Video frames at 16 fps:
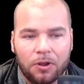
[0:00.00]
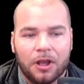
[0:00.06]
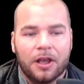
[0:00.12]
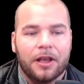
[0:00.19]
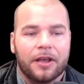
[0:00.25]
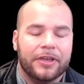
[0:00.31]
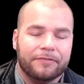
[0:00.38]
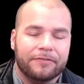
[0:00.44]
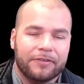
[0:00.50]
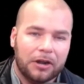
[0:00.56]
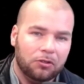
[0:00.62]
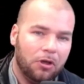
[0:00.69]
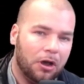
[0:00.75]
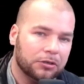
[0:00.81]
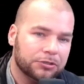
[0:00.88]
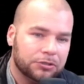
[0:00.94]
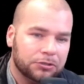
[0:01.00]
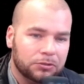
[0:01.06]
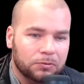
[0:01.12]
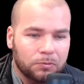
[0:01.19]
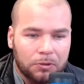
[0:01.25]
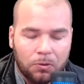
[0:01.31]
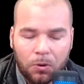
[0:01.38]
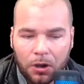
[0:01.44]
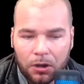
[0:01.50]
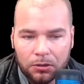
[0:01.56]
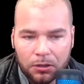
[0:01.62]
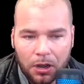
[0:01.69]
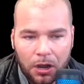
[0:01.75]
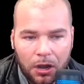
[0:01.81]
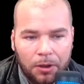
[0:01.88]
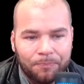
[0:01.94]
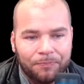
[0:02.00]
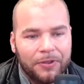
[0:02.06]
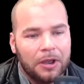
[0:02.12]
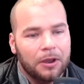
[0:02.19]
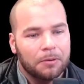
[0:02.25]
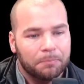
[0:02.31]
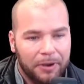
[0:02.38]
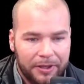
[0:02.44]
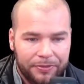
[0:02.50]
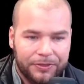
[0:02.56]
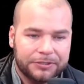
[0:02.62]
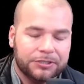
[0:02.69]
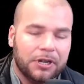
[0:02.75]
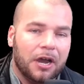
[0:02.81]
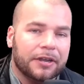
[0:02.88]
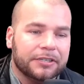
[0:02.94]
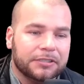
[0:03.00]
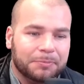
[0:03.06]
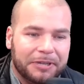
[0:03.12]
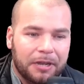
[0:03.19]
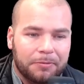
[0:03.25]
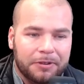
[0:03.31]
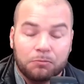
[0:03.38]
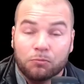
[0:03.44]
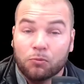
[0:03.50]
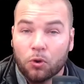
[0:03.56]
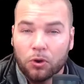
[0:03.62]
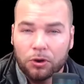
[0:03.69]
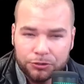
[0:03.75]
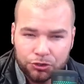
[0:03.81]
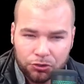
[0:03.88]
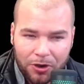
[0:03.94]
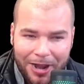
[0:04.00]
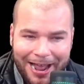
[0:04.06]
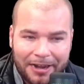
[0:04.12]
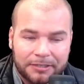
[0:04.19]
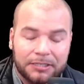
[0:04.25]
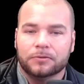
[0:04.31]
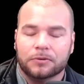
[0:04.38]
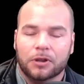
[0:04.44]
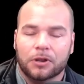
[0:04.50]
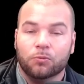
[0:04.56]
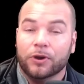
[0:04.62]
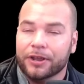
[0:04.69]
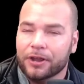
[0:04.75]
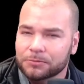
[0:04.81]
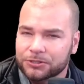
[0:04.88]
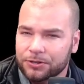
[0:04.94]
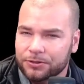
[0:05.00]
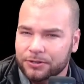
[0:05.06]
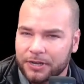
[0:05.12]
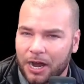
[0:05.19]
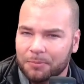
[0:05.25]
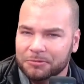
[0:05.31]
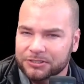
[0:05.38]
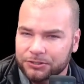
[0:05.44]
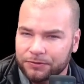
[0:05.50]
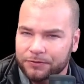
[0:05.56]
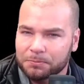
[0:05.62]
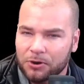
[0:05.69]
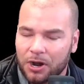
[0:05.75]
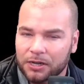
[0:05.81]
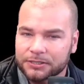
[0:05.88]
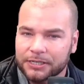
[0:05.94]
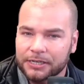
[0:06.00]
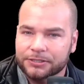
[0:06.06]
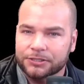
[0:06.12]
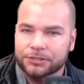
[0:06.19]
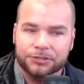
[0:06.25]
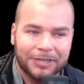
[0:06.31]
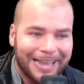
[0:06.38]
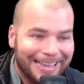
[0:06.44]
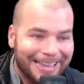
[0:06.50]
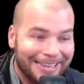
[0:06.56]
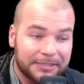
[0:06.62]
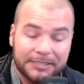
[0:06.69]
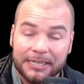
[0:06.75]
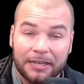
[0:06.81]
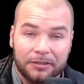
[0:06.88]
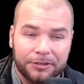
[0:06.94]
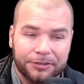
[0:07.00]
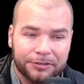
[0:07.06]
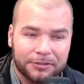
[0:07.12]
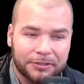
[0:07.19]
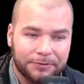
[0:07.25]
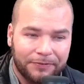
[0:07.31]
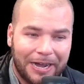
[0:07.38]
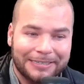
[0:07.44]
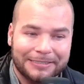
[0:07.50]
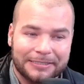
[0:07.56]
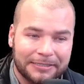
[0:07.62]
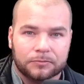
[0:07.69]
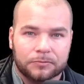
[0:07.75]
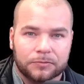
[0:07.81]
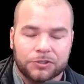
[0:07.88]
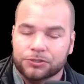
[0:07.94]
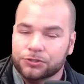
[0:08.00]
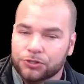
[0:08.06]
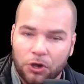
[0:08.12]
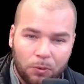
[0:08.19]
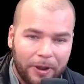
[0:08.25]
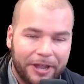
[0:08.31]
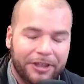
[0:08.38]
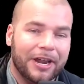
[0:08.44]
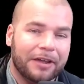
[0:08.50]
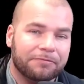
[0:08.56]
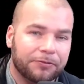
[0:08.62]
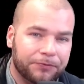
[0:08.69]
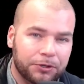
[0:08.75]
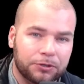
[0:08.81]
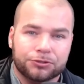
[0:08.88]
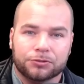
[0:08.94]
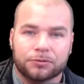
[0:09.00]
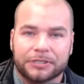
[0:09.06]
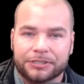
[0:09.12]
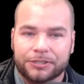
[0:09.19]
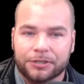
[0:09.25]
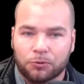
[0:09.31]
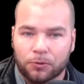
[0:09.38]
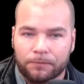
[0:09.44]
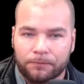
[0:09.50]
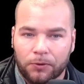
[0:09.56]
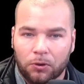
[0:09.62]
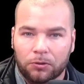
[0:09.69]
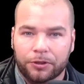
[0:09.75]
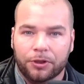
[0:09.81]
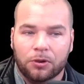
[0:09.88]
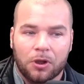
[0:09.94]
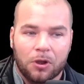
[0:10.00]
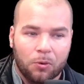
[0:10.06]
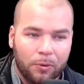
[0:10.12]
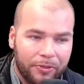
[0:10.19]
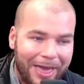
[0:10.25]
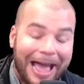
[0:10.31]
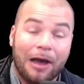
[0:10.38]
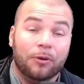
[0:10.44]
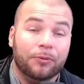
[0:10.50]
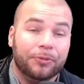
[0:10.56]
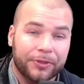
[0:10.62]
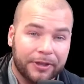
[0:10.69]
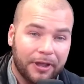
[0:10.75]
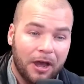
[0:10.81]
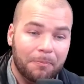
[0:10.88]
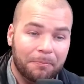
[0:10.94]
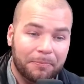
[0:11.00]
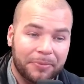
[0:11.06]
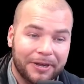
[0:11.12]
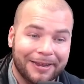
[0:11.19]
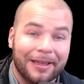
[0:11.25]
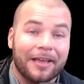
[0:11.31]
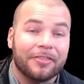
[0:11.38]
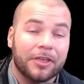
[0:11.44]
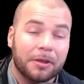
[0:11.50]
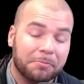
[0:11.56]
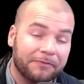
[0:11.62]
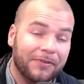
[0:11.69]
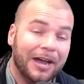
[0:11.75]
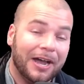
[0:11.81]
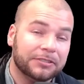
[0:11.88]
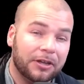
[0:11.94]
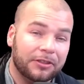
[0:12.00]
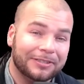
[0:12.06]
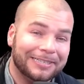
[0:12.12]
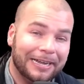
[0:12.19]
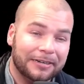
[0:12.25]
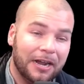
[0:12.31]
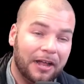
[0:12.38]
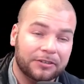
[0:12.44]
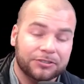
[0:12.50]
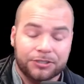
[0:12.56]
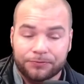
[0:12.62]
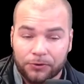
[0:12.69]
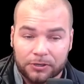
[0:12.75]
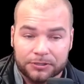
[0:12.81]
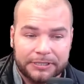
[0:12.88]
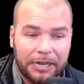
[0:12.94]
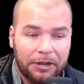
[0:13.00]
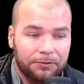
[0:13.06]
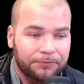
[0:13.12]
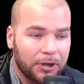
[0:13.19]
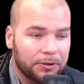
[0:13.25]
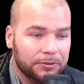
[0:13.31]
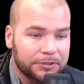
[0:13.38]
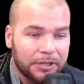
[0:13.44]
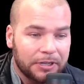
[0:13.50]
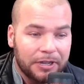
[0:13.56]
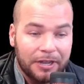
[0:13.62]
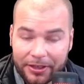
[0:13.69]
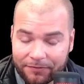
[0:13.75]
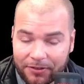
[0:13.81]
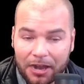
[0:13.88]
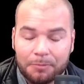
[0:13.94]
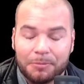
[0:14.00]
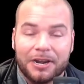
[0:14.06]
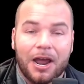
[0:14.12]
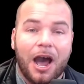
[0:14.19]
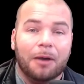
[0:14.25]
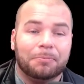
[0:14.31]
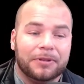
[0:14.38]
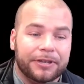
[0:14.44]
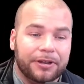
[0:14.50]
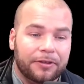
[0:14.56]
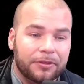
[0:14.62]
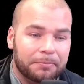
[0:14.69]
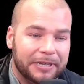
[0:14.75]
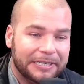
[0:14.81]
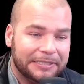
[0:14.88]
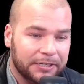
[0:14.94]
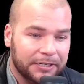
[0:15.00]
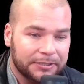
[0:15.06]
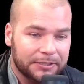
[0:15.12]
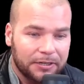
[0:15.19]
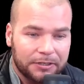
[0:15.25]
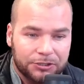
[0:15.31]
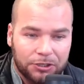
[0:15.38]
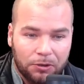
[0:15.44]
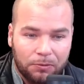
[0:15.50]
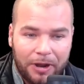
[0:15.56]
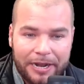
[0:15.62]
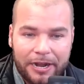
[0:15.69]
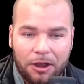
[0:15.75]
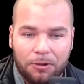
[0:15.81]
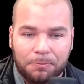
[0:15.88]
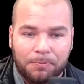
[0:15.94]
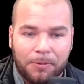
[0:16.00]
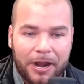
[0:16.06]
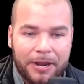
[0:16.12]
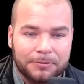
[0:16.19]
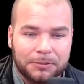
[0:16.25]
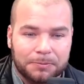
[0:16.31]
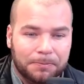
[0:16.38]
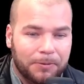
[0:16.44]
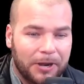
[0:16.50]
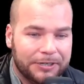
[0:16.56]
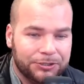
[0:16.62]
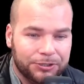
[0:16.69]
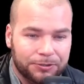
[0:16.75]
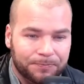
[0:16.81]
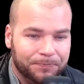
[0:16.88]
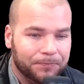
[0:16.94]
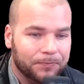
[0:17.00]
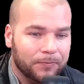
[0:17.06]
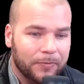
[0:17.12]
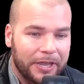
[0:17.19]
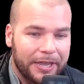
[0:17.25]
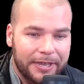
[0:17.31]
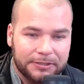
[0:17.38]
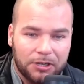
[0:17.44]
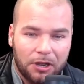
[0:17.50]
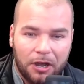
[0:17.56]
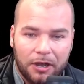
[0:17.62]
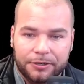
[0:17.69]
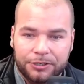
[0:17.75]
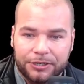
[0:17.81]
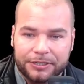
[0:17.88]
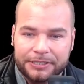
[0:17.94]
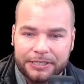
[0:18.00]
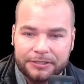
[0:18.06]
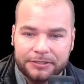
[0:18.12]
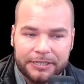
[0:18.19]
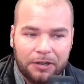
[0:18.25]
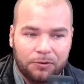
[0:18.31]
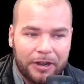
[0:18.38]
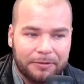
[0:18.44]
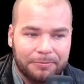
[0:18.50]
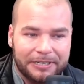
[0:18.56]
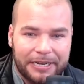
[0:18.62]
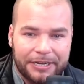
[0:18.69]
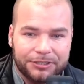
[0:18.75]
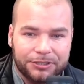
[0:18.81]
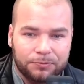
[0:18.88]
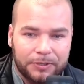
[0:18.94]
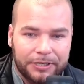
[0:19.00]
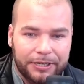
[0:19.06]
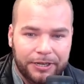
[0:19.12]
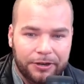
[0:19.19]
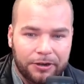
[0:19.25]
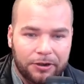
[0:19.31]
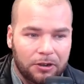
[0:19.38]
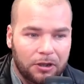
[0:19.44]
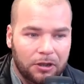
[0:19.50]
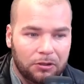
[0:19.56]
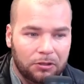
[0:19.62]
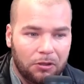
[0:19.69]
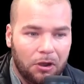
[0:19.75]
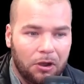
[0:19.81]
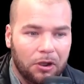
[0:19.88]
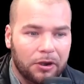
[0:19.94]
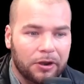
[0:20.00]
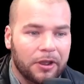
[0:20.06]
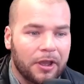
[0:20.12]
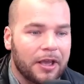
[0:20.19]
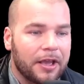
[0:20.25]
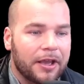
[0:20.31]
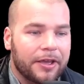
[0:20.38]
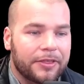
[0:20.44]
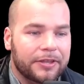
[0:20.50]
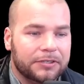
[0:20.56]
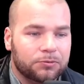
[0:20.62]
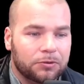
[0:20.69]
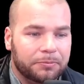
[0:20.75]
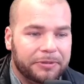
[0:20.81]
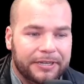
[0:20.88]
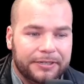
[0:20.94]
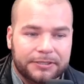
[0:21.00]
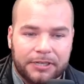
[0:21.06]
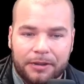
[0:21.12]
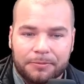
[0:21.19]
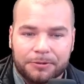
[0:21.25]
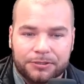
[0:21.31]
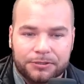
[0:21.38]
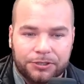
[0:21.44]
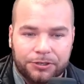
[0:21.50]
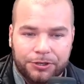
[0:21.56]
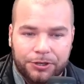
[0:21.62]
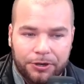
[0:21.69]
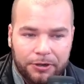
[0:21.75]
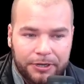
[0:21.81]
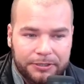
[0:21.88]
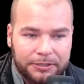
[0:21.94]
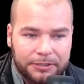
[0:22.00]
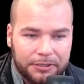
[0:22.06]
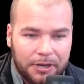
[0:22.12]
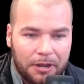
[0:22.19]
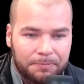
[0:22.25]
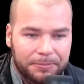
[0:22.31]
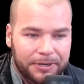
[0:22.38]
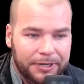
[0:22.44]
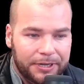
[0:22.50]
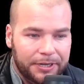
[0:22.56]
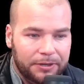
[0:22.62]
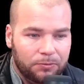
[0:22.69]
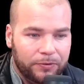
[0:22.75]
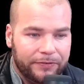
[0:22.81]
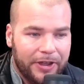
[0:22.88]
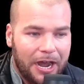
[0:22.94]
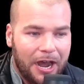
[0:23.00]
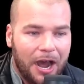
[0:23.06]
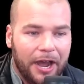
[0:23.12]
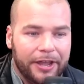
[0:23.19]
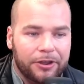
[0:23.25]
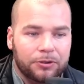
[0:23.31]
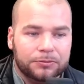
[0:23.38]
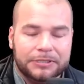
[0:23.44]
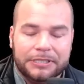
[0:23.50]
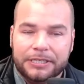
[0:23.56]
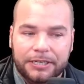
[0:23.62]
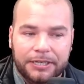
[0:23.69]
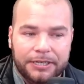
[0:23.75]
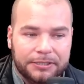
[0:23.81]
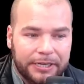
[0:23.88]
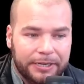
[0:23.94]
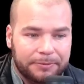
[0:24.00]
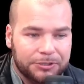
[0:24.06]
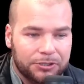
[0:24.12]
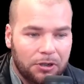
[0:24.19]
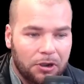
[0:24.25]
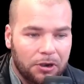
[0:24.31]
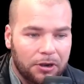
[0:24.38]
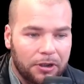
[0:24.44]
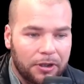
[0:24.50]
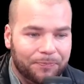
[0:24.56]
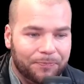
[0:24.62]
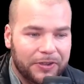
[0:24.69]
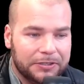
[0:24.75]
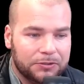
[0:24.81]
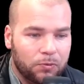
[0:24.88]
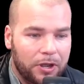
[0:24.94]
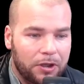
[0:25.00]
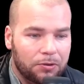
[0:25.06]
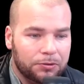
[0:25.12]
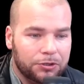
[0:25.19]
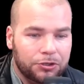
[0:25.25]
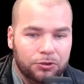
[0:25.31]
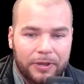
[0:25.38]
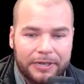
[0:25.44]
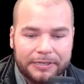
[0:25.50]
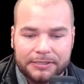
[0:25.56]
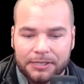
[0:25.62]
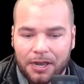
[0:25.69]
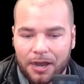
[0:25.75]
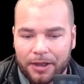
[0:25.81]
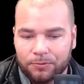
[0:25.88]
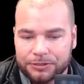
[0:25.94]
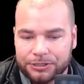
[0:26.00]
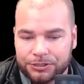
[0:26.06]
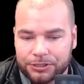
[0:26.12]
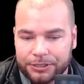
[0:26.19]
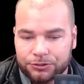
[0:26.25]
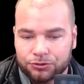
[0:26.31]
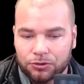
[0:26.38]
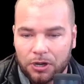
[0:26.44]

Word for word: They've got a lawsuit with Qualcomm, but the stock is becoming more attractive when it comes to the dominance of the processors and cellular devices. There's no way you can have a futuristic portfolio without the company that provides all the technology for cell phones. They've got a monopoly on the business. So right now, price pressure, is on. You can see the sell recommendation here, Alar. This will be a cybersecurity company. We've got IoT, Samsara, as well QSI, which is a drug